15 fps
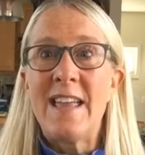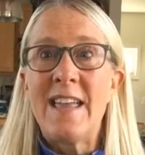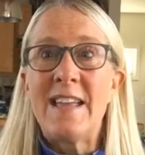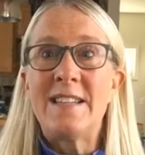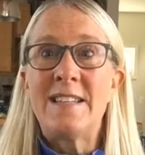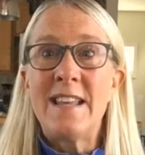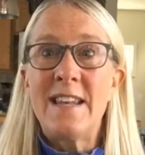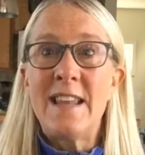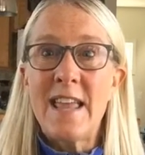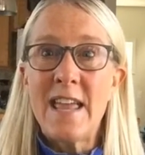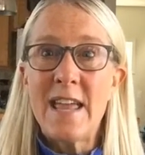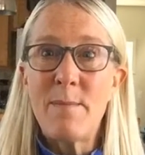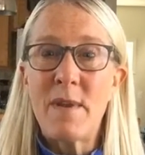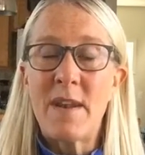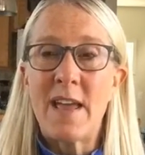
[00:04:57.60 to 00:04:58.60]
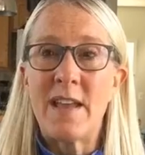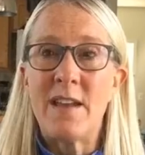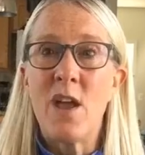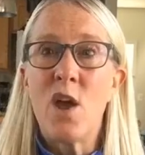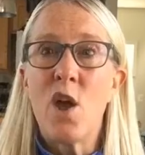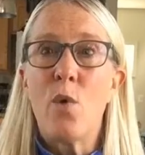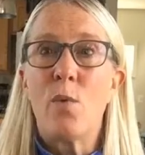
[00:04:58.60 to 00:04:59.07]

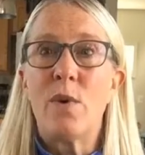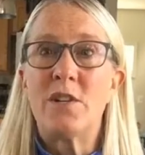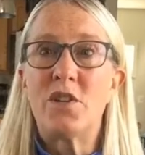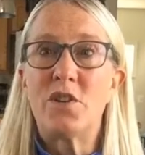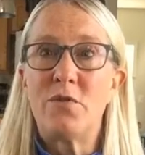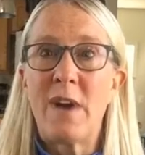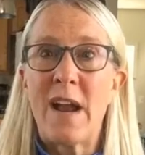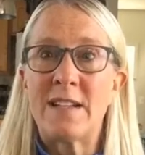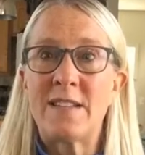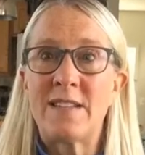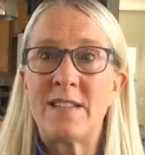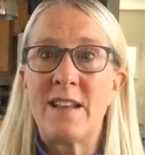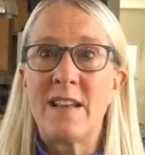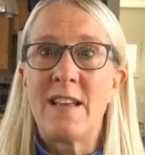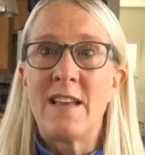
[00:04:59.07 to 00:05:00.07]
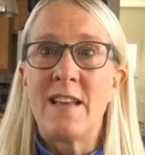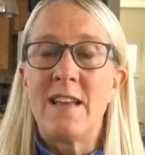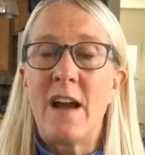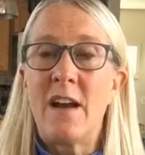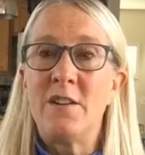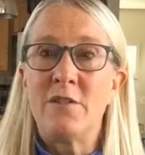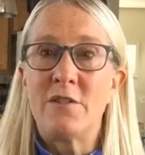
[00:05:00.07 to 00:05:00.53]
inhibited when stress
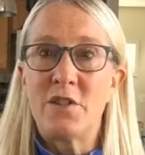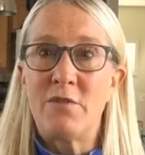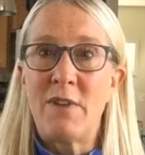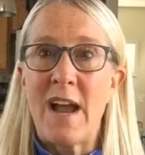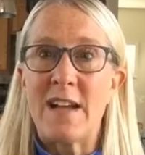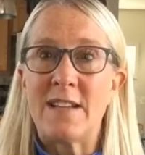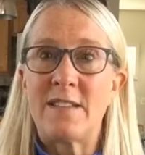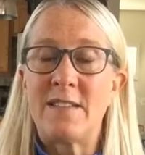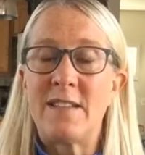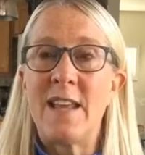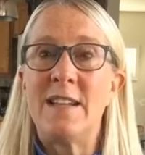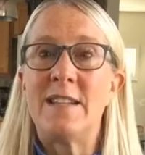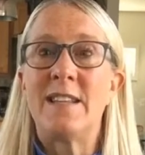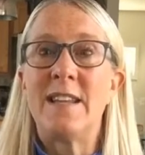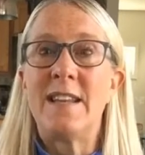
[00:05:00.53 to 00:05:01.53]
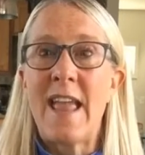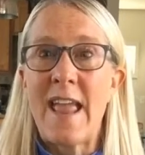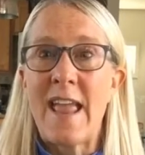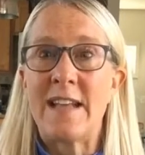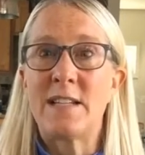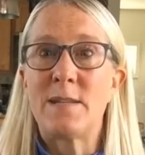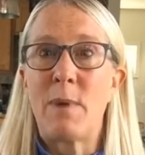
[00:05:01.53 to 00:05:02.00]
under stress and is
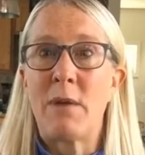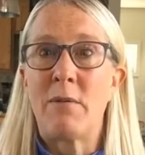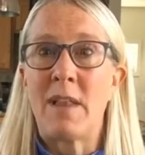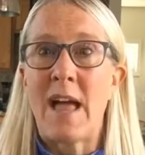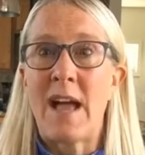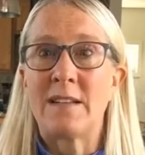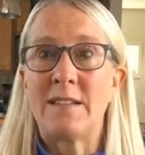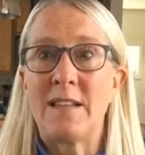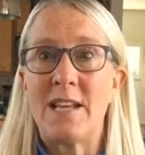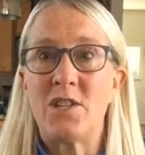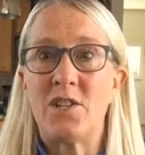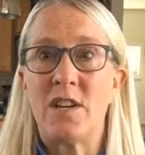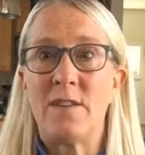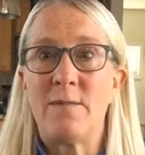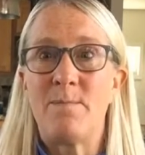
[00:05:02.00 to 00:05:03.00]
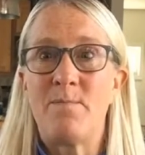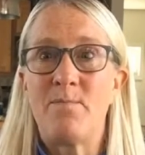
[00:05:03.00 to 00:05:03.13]
enhanced by relaxation.